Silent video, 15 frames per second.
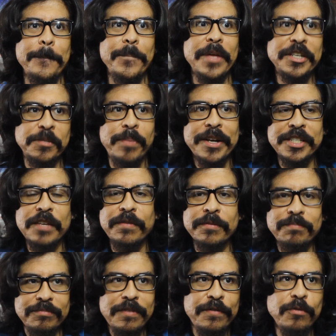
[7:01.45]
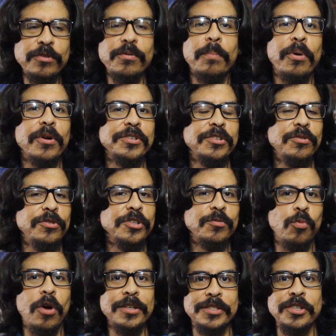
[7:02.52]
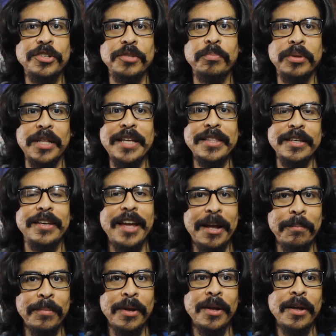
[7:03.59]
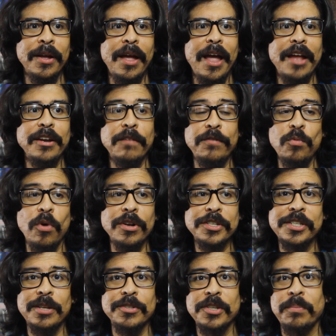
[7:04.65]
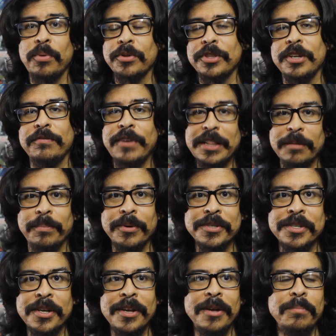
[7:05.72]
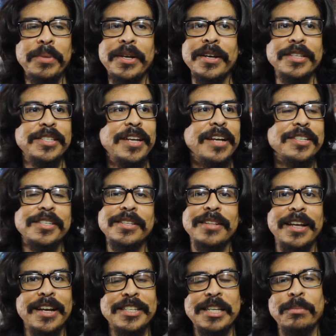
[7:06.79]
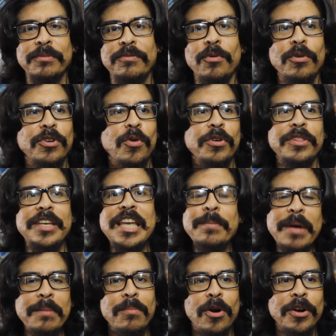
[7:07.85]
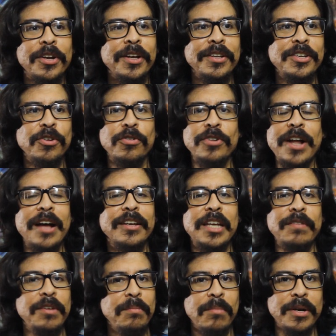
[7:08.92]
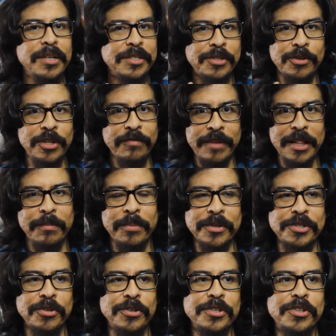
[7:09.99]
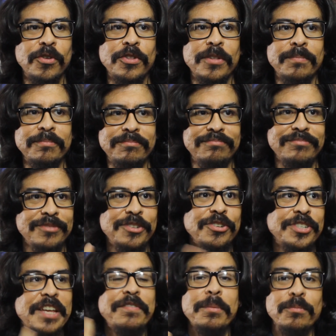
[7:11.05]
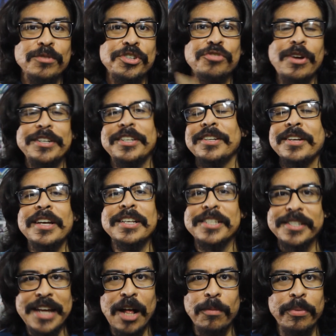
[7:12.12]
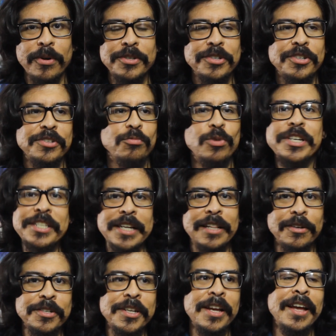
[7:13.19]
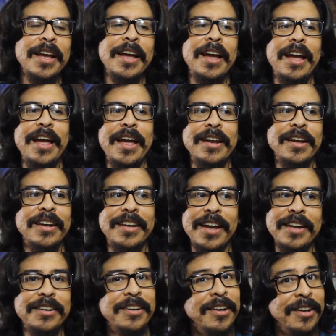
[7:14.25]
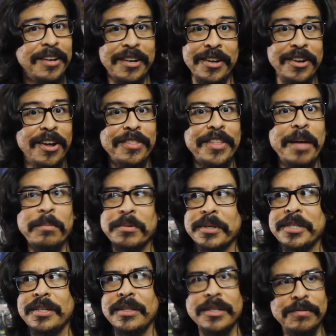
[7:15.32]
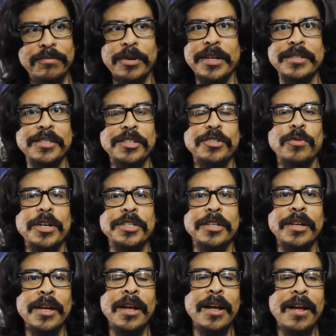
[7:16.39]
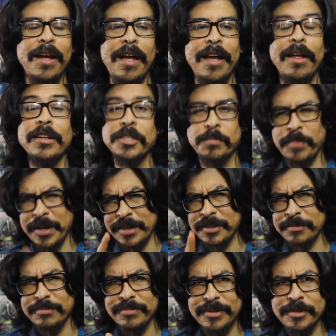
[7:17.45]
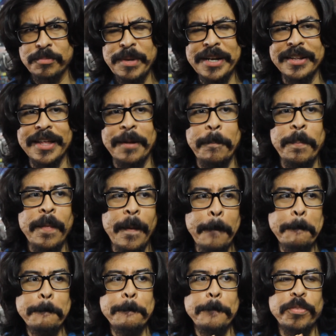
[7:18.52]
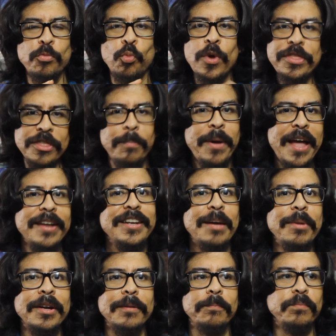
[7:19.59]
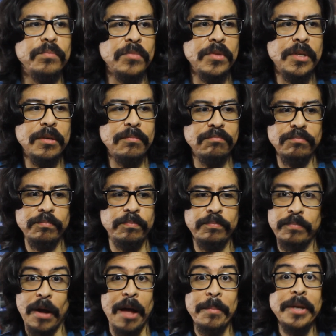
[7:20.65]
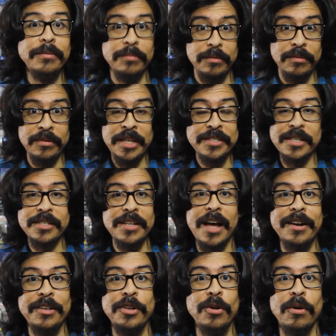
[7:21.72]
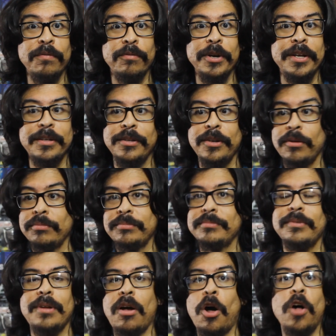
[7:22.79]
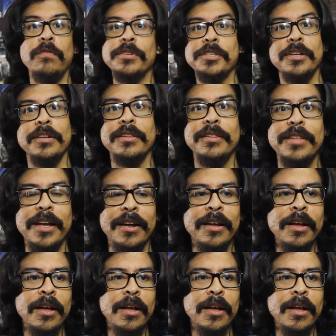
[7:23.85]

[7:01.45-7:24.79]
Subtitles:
especially if you're a person who just wants to just play the game, and if you want to still support the developers. Because yes, like I said before, going to the eBay market, you're not giving money to developers. You're just giving them straight to scalpers or just resellers. And again, good on them, especially in this freaking situation. And speaking of that, with the pandemic, I mean, this is not, a freaking, all of a sudden thing.